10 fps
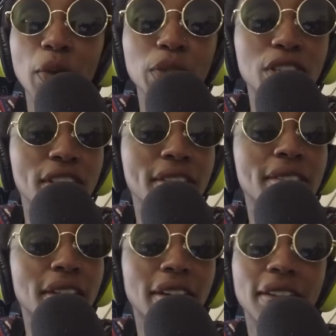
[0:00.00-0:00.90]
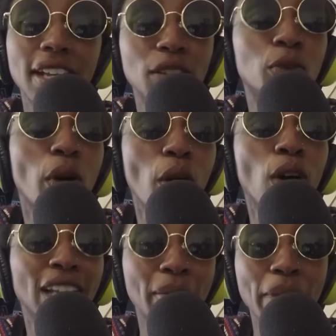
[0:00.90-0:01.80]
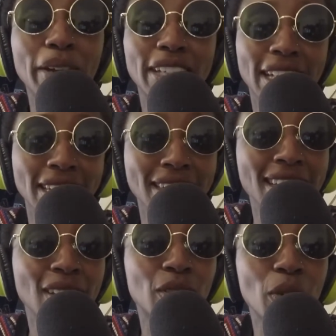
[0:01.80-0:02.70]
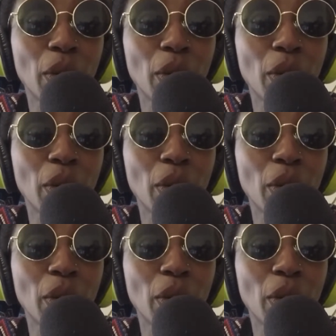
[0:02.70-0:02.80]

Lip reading: which is that you are all Americans. So